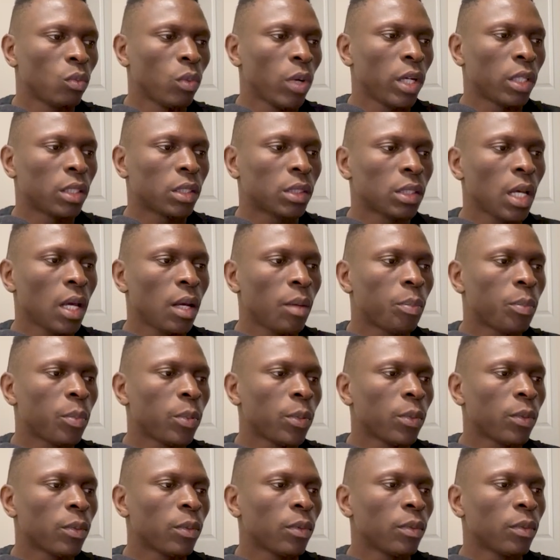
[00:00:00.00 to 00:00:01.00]

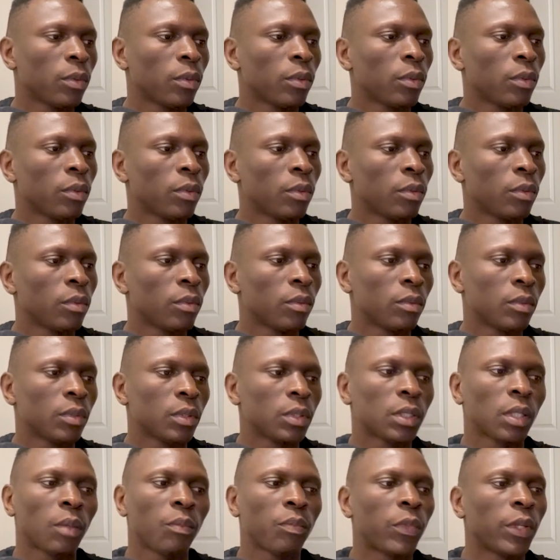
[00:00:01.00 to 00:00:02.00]
up,
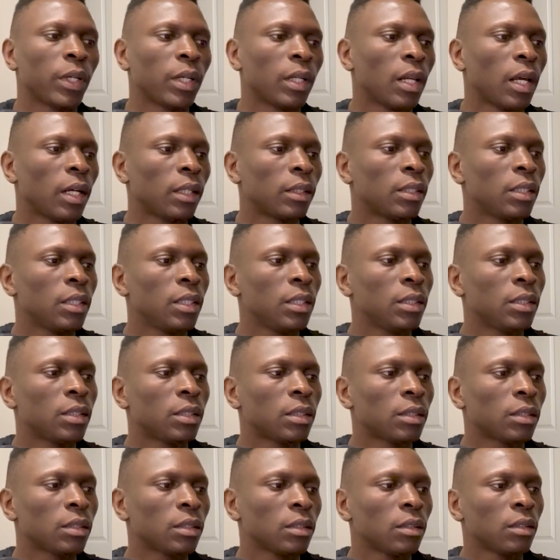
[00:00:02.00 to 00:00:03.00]
something like
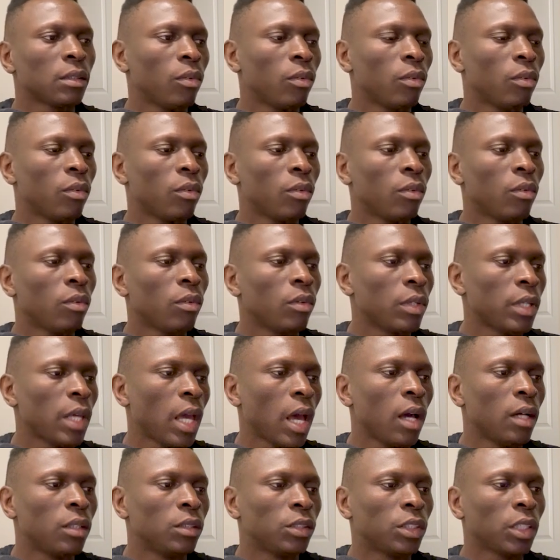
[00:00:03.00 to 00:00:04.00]
this. Yeah,
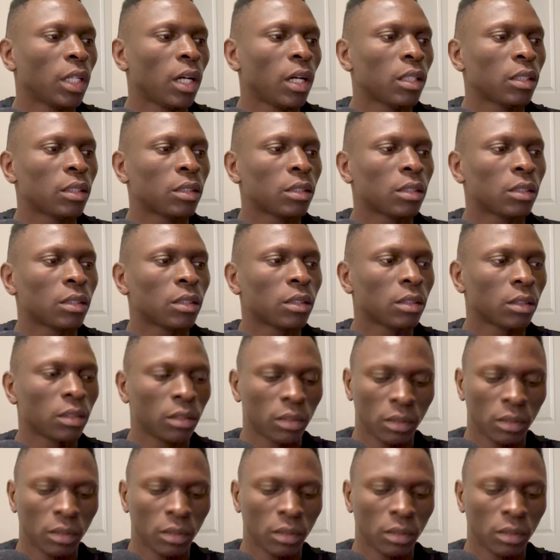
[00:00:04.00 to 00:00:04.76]
just